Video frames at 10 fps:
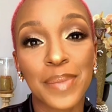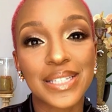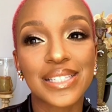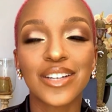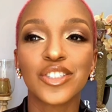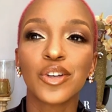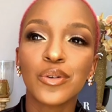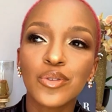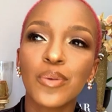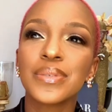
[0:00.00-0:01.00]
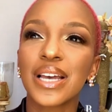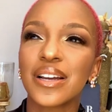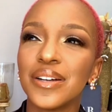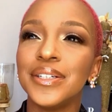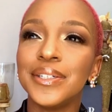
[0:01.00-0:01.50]
I'll be dropping my single. So
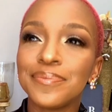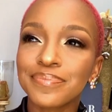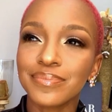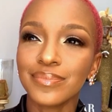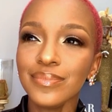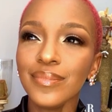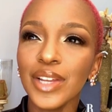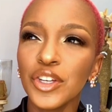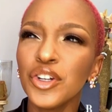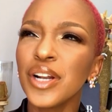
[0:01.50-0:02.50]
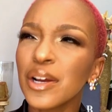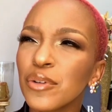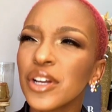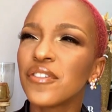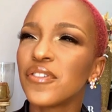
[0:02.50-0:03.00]
it's almost like a,
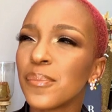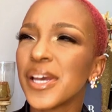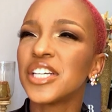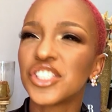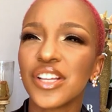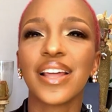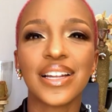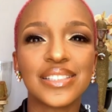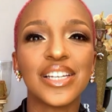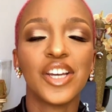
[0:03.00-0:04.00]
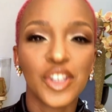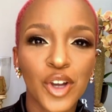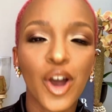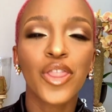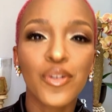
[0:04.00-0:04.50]
you know, like reaffirmation
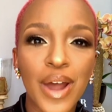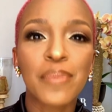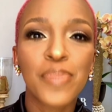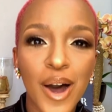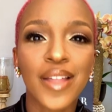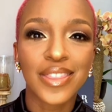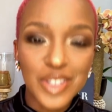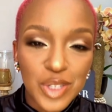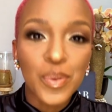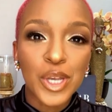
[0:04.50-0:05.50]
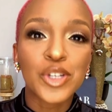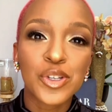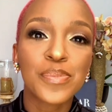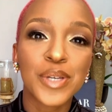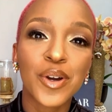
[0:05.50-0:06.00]
that you're on the right path. This
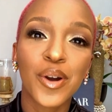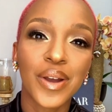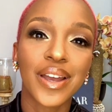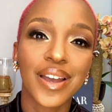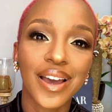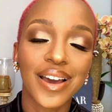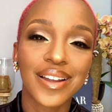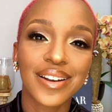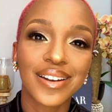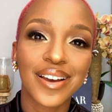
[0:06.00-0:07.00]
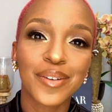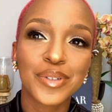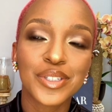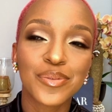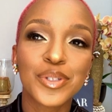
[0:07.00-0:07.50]
is where you should be going,
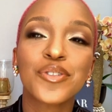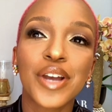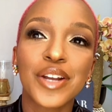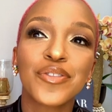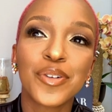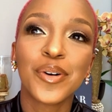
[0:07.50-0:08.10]
and uh, was was